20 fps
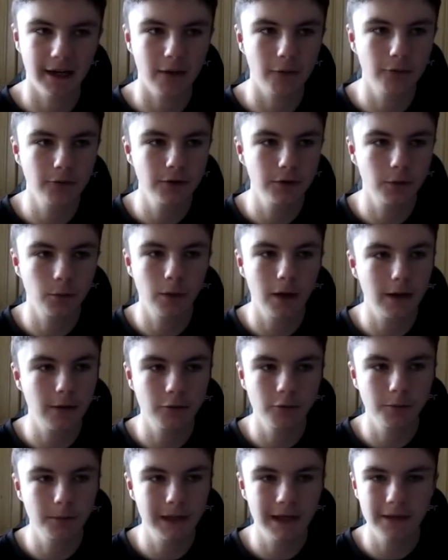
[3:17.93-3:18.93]
I wonder where
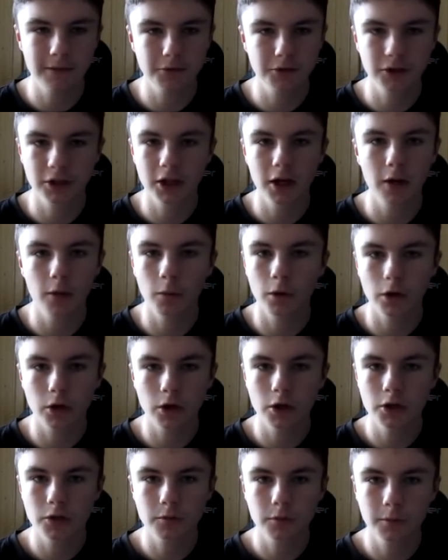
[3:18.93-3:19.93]
we'll be able to go, what
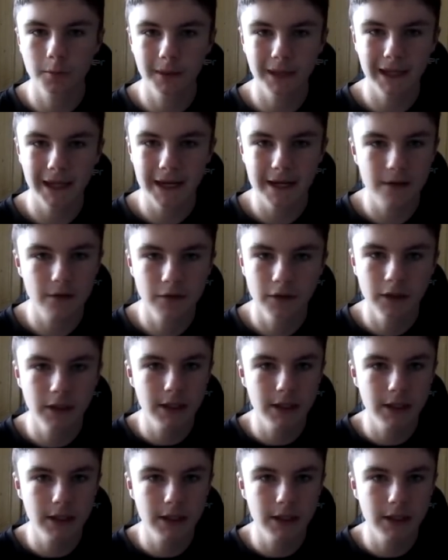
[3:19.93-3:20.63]
cars we'll be in.